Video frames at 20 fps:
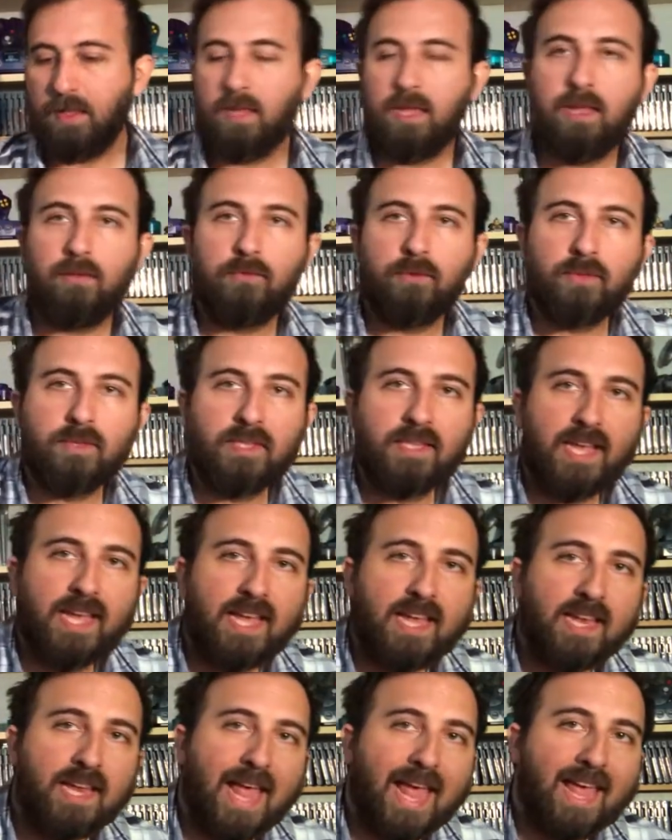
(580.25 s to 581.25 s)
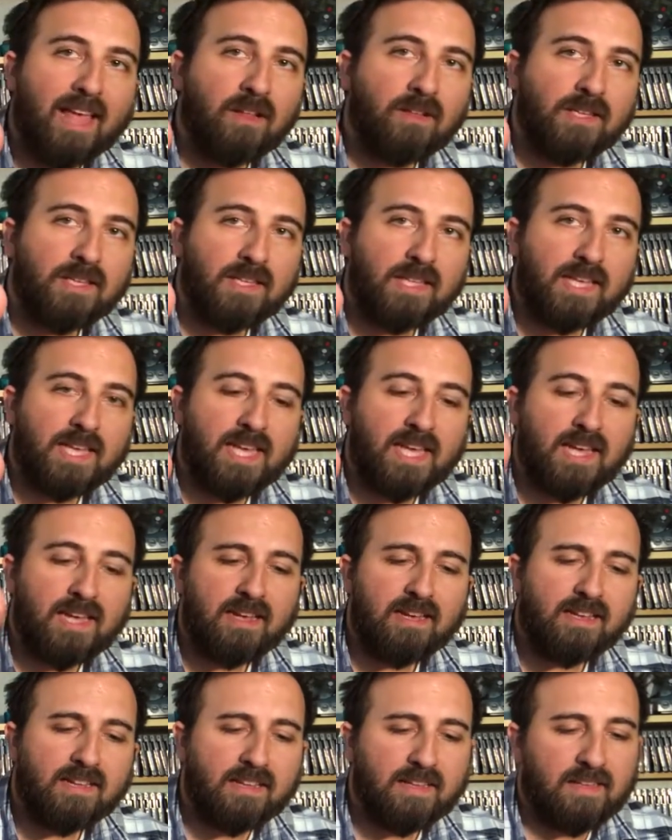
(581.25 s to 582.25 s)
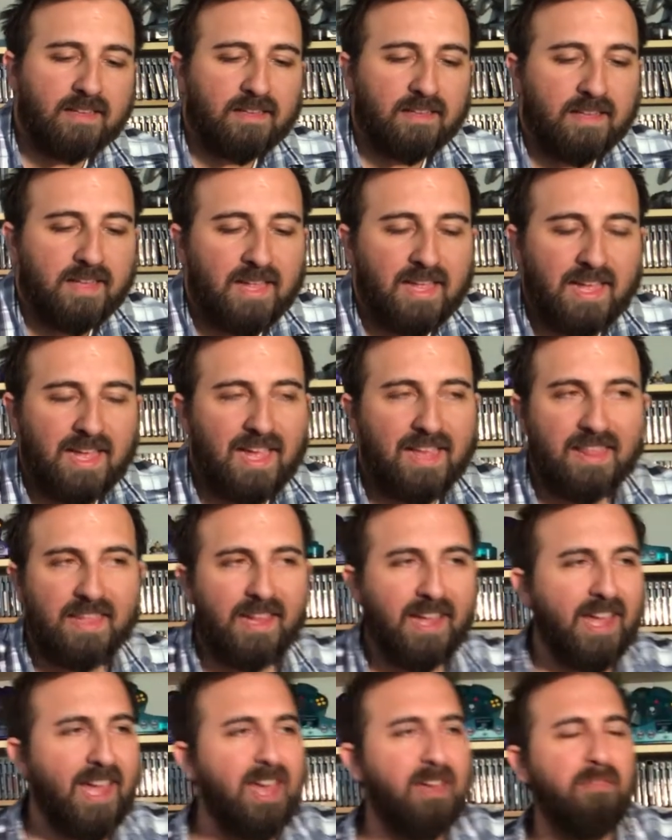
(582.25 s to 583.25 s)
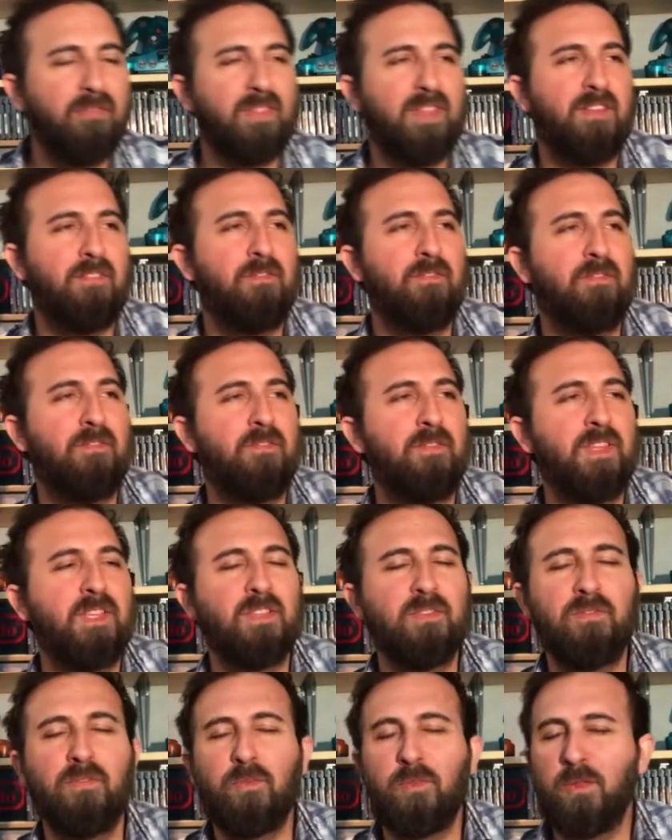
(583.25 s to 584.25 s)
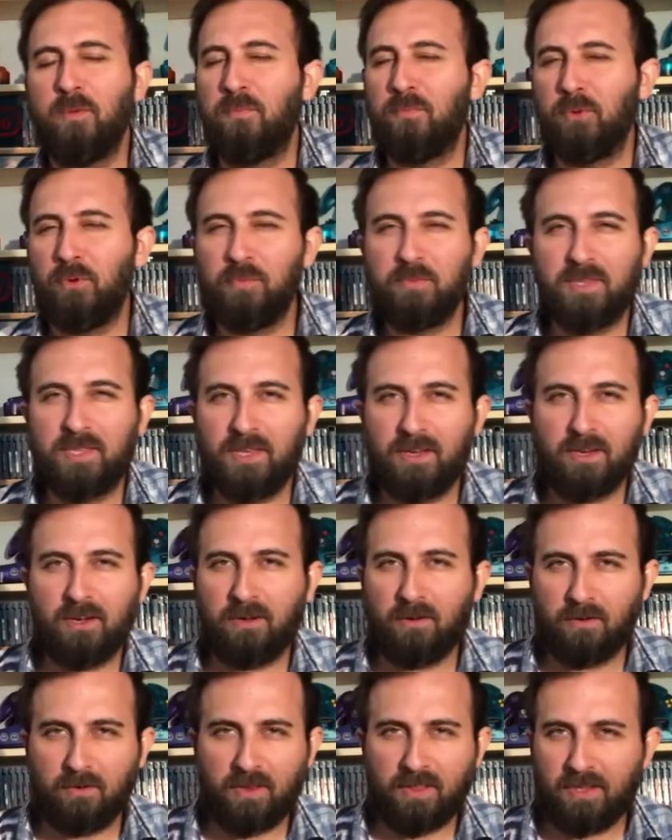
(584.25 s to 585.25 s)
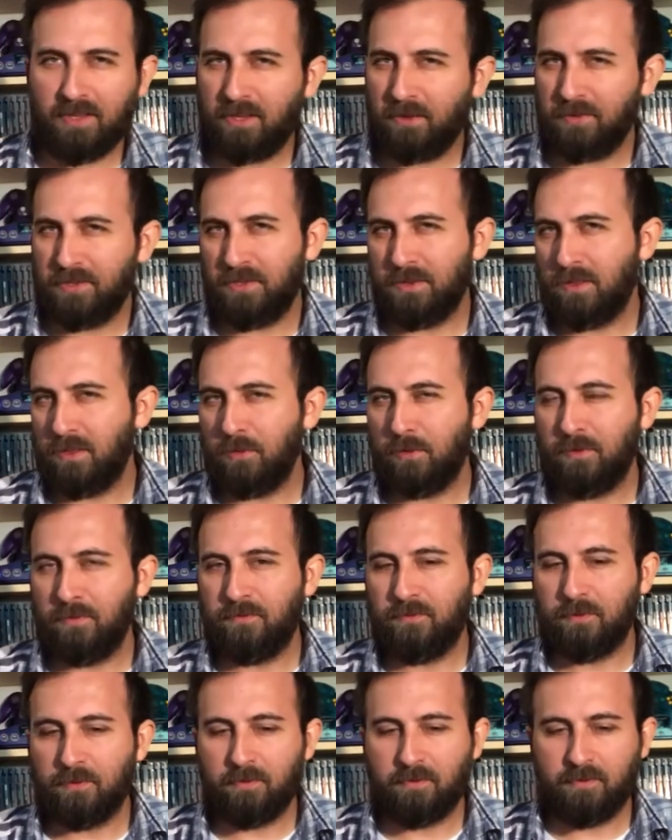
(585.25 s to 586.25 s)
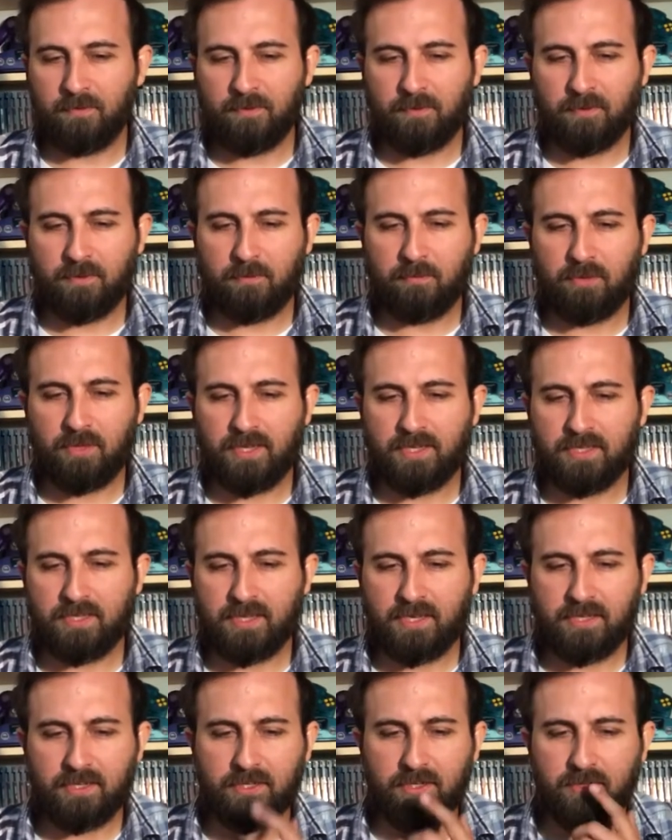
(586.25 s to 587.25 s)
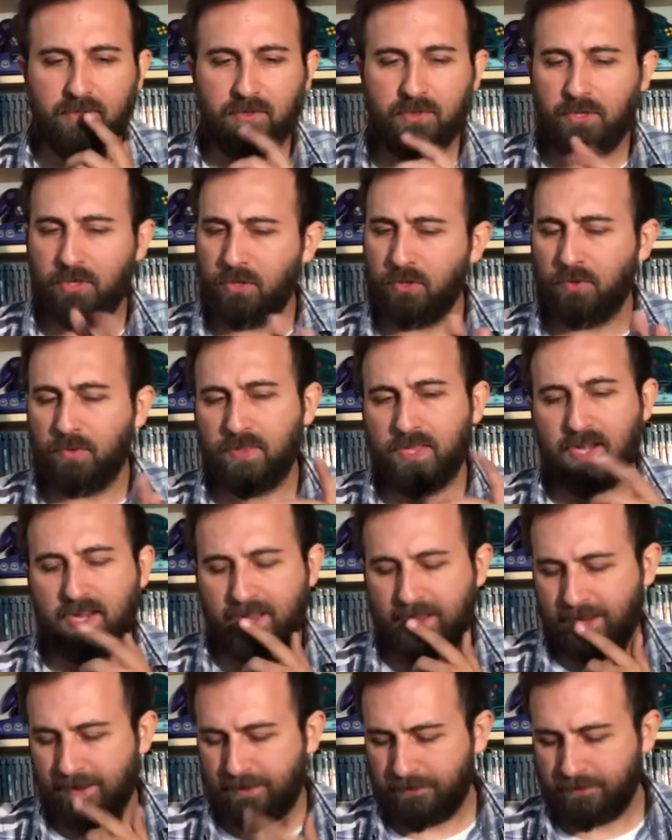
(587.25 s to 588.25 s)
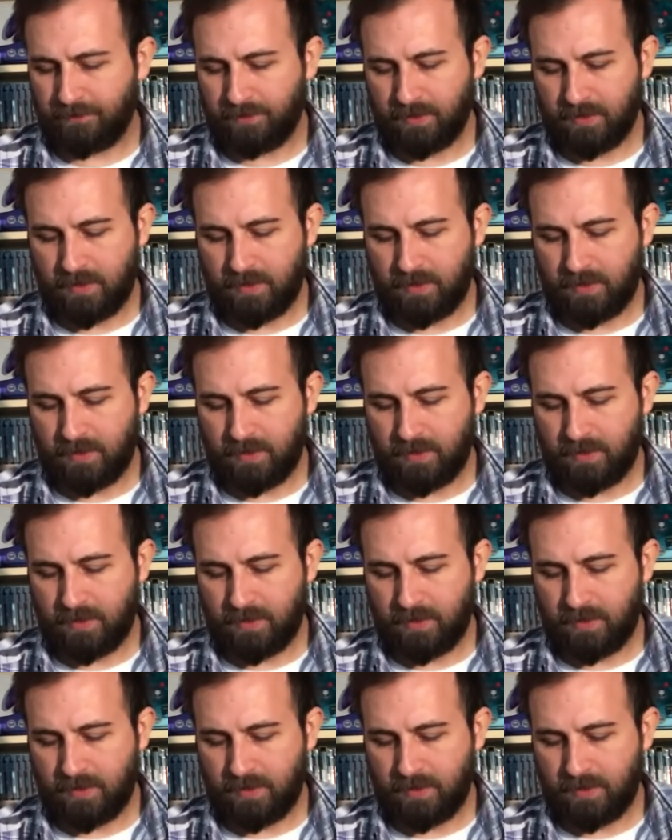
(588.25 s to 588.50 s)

Evil Dead, Hail to the King. I think I have like Fistful of Boomstick, or I think there was another one for the PlayStation 2 that I have.